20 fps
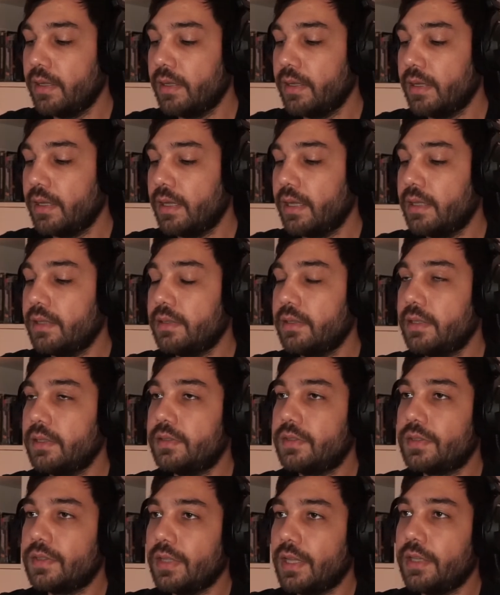And
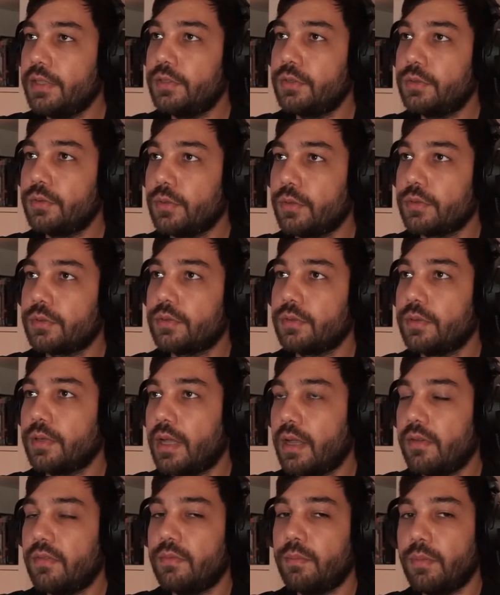it's nice to also
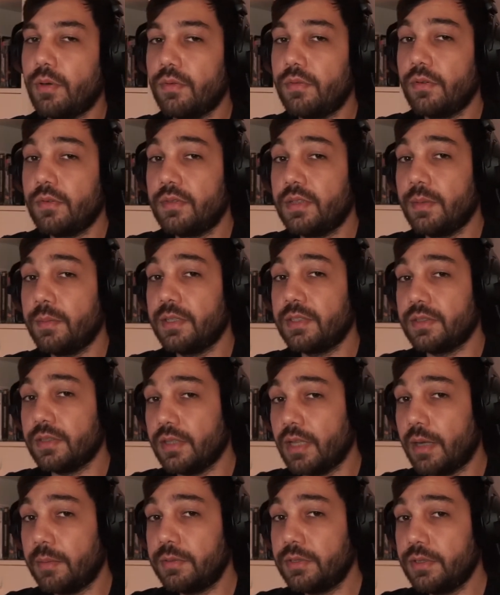have both of them as an
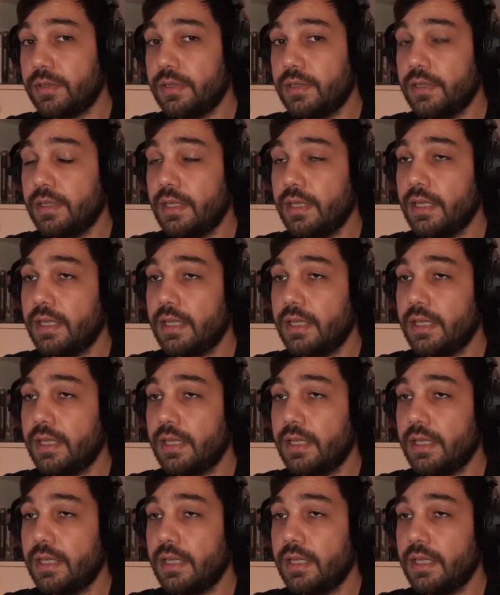option.